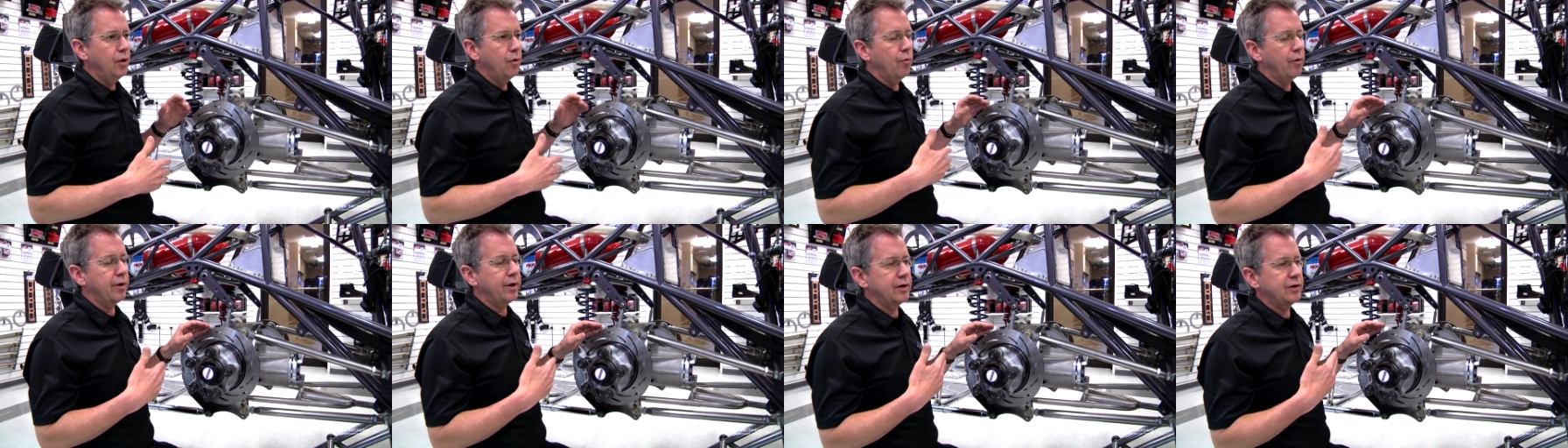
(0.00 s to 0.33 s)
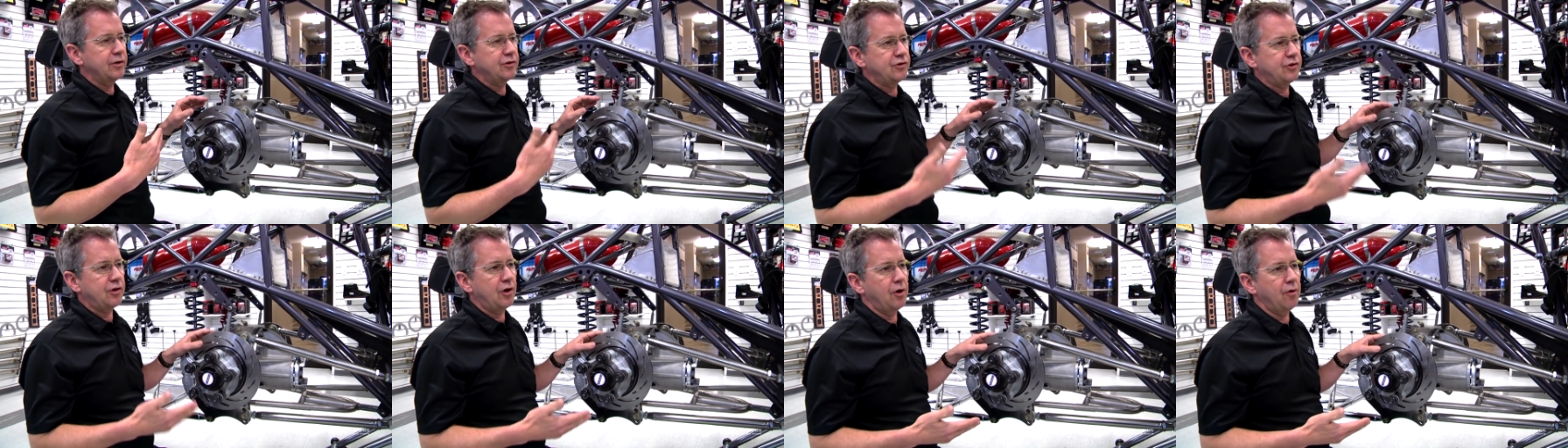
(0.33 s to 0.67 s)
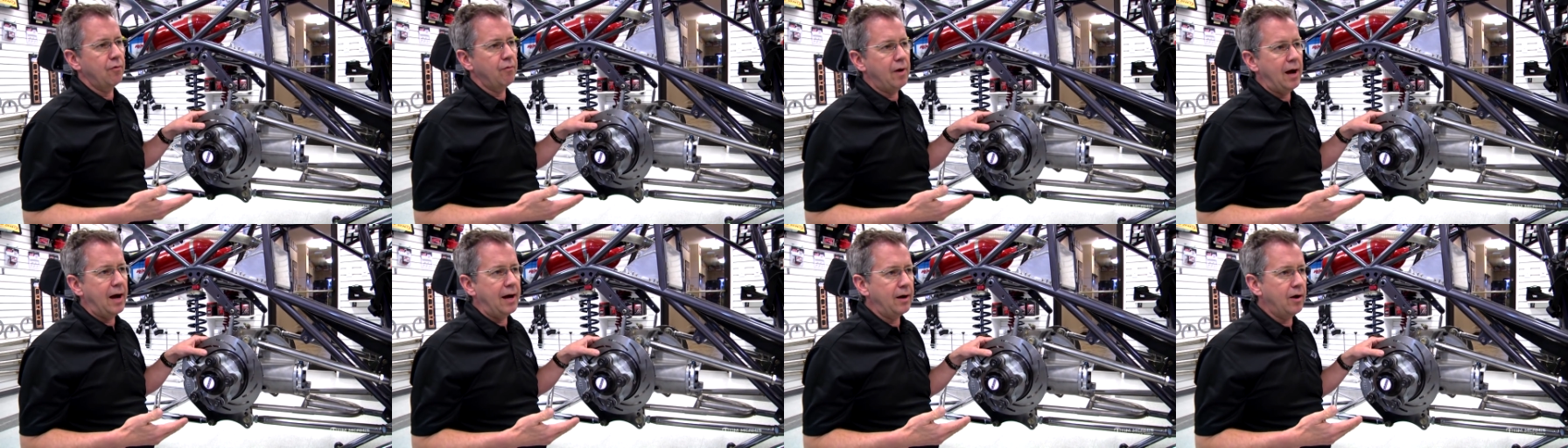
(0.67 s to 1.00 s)
We're going to start
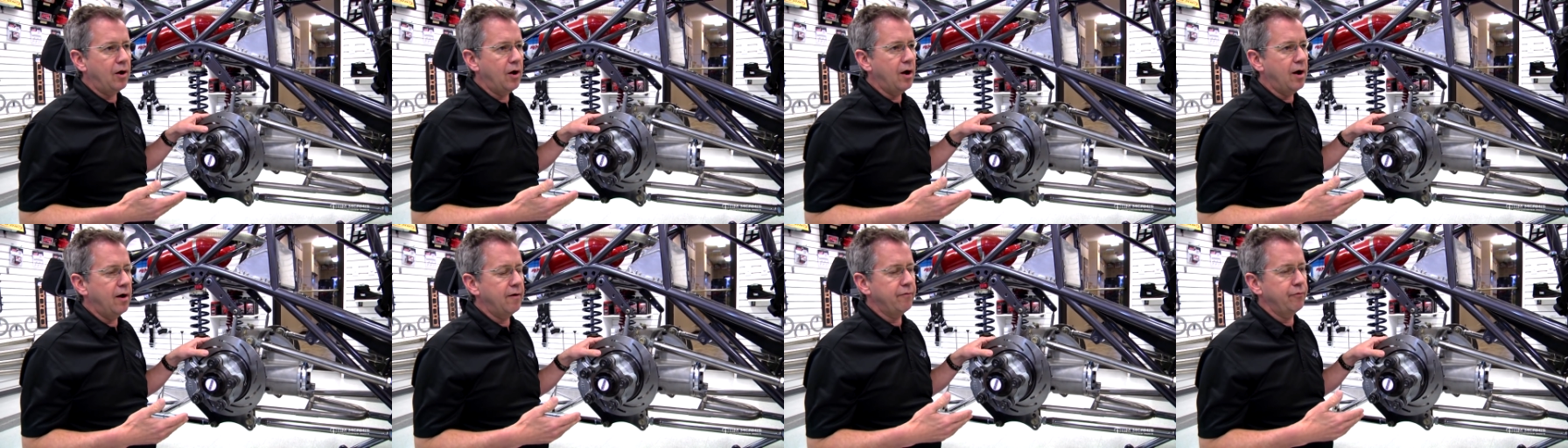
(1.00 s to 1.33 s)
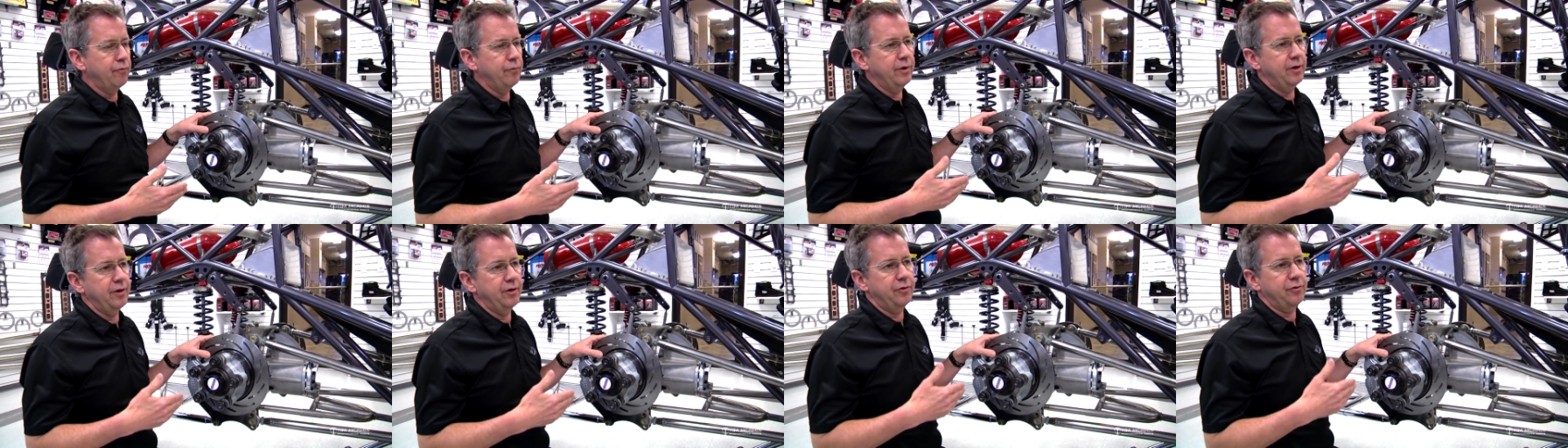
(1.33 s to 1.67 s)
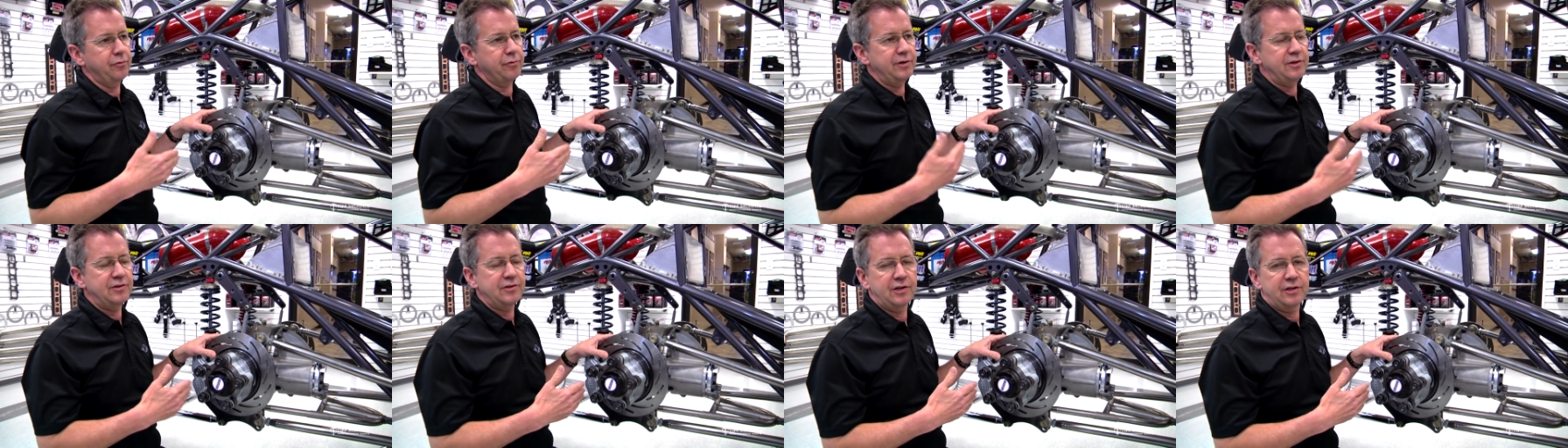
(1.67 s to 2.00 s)
right off with
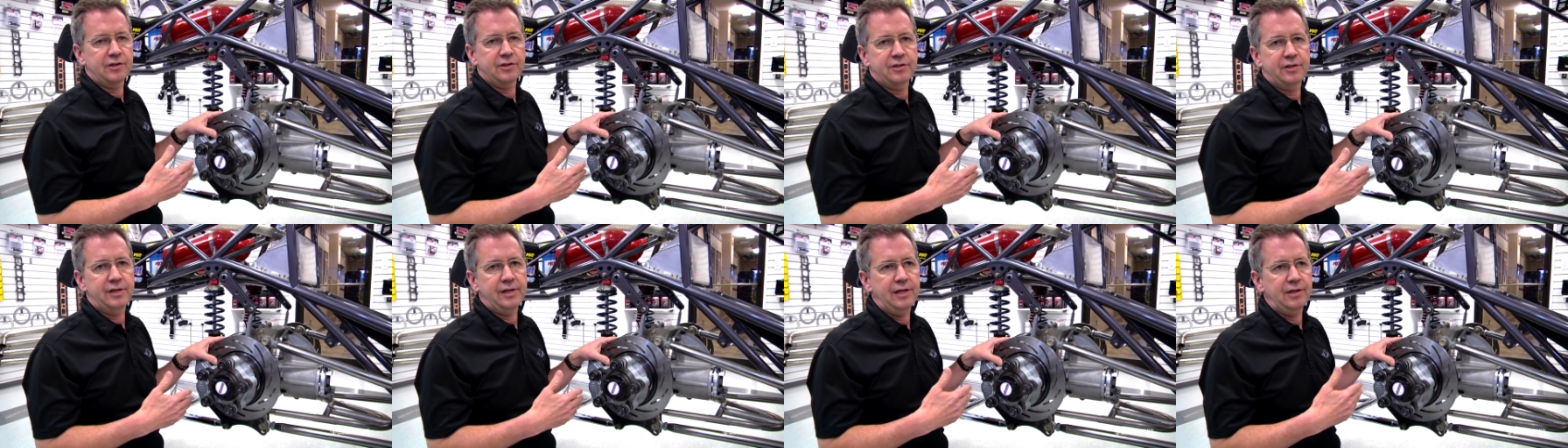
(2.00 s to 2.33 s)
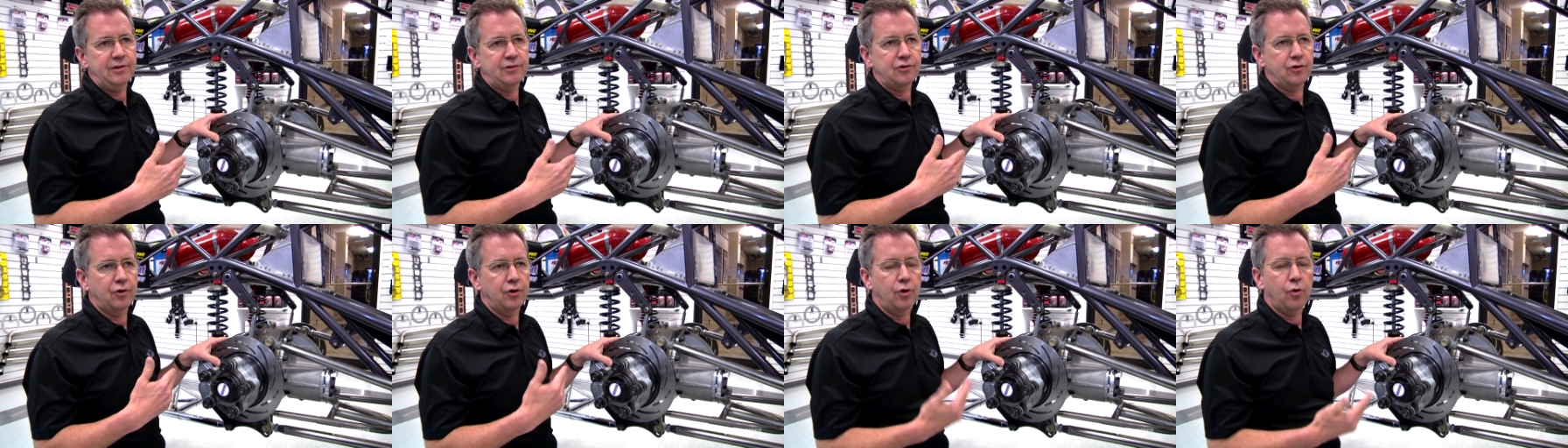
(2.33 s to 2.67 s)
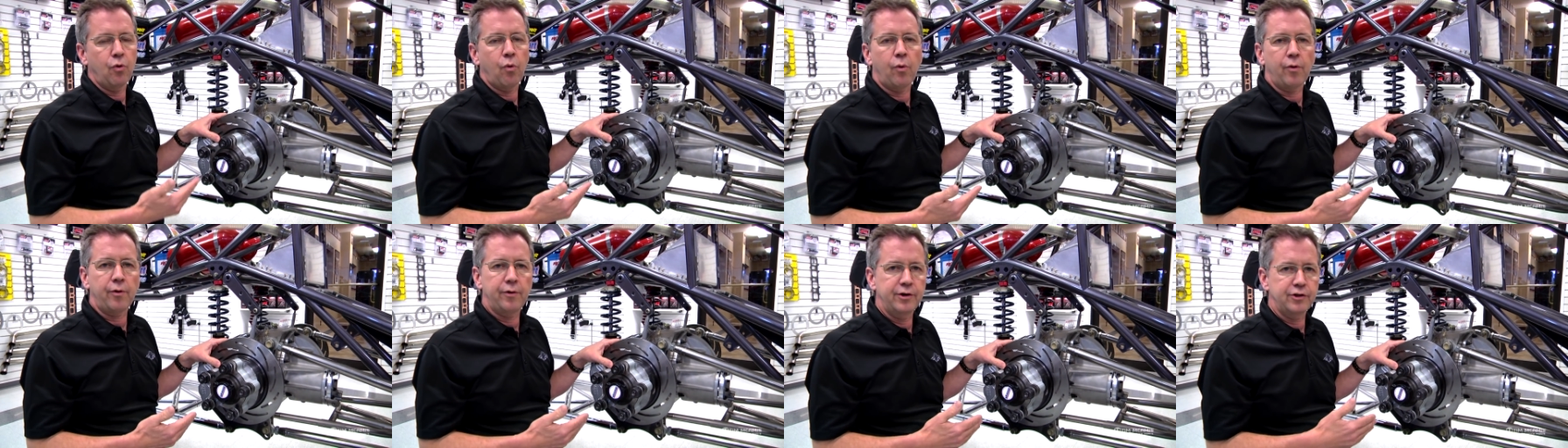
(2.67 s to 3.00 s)
3 16ths or a
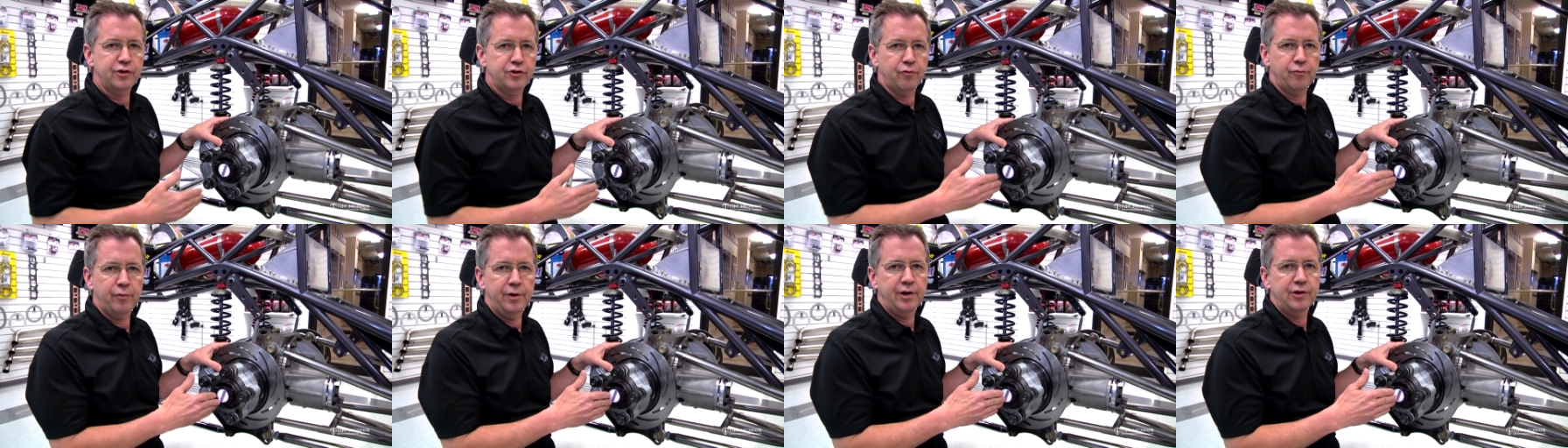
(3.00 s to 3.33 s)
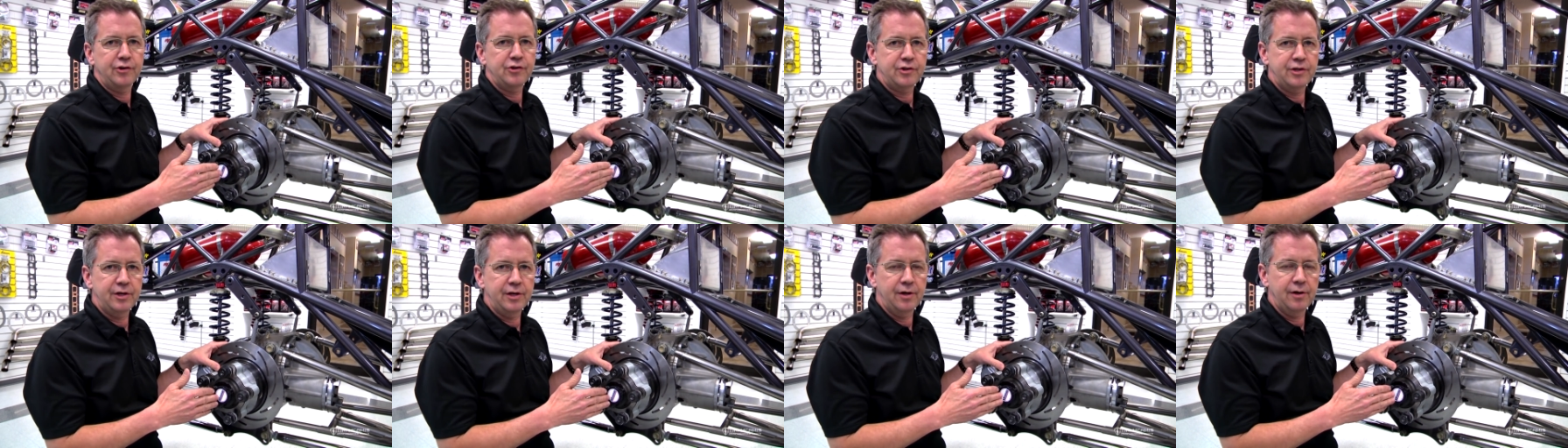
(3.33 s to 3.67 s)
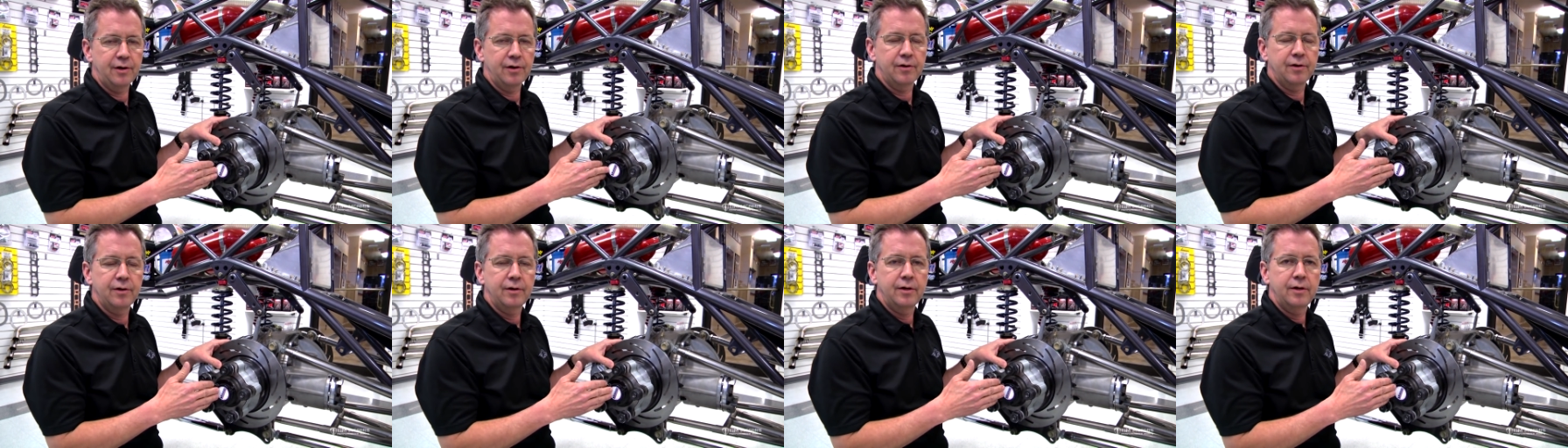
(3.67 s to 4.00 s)
quarter inch of rear
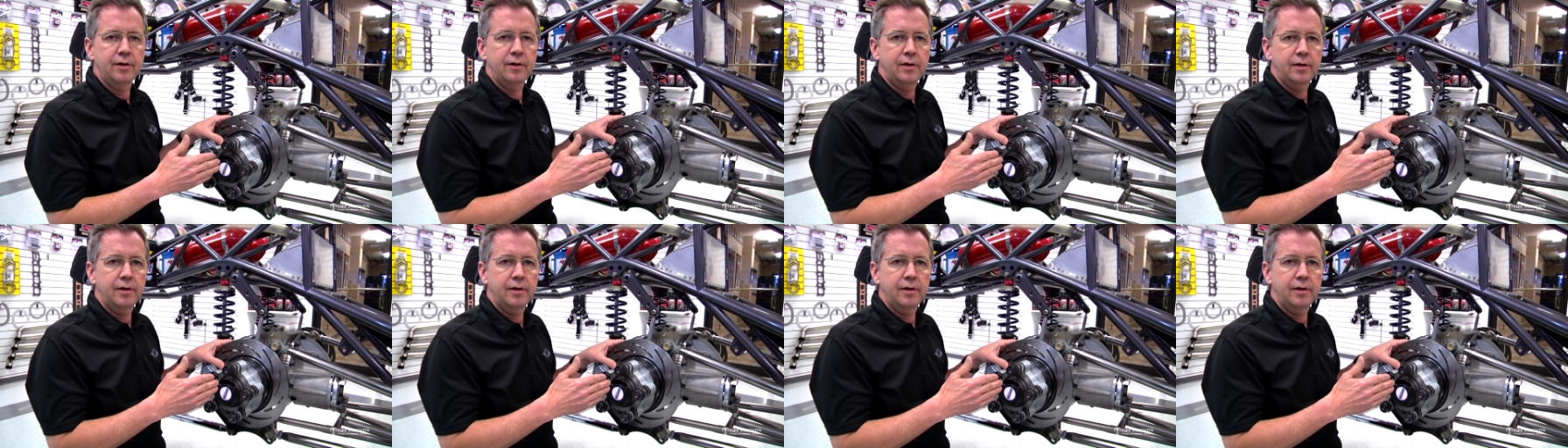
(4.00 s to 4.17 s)
steer